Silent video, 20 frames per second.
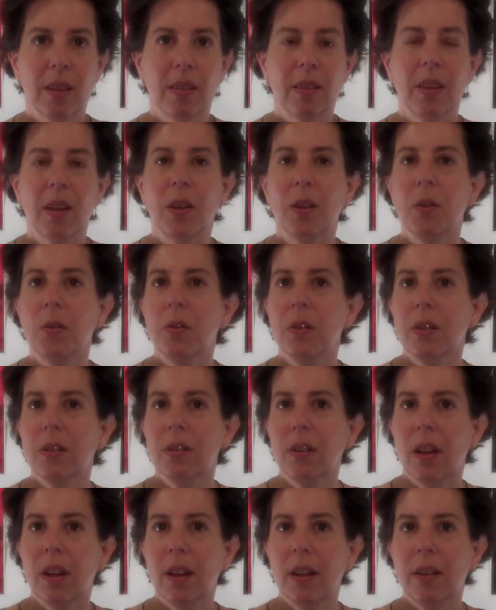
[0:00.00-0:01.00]
that you
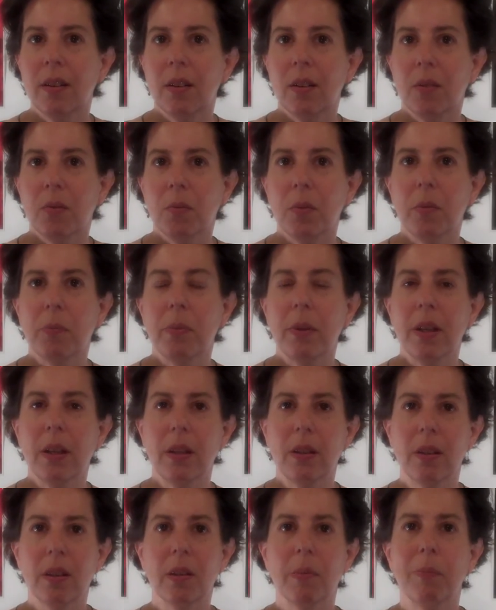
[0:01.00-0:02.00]
decide would
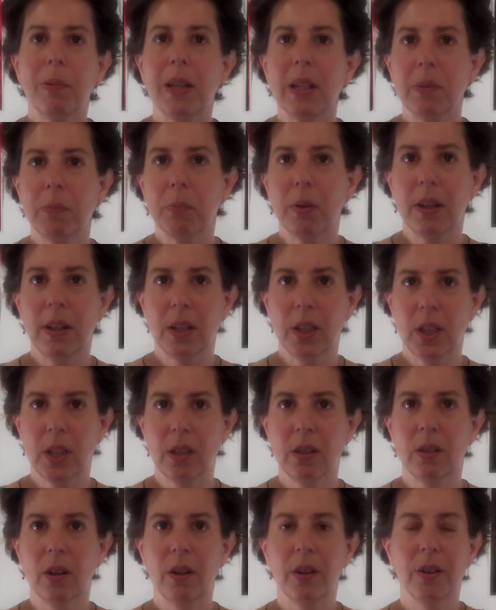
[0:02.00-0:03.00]
be the best place to
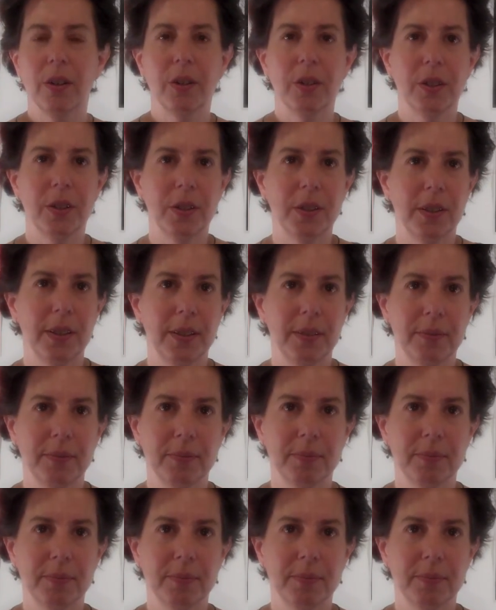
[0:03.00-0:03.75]
start your journey.